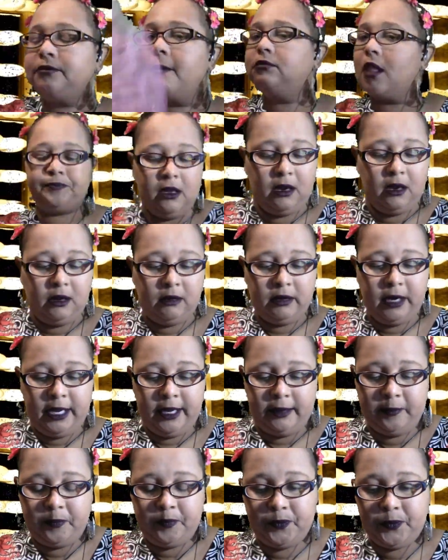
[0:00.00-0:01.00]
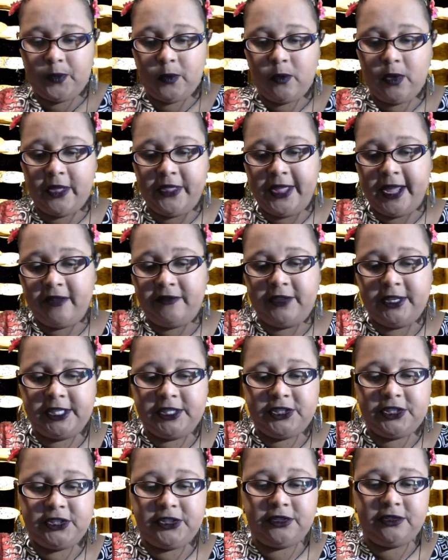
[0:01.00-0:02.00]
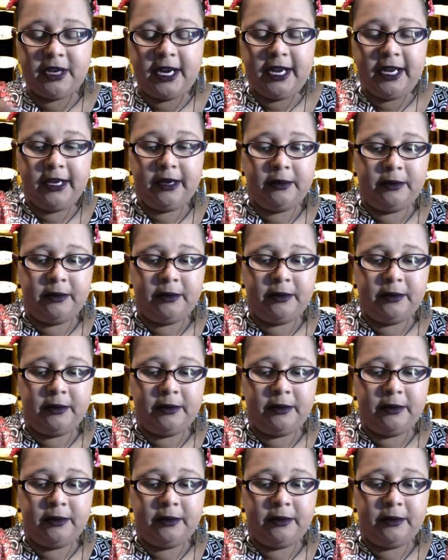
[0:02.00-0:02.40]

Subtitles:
Alright, while that finishes drying,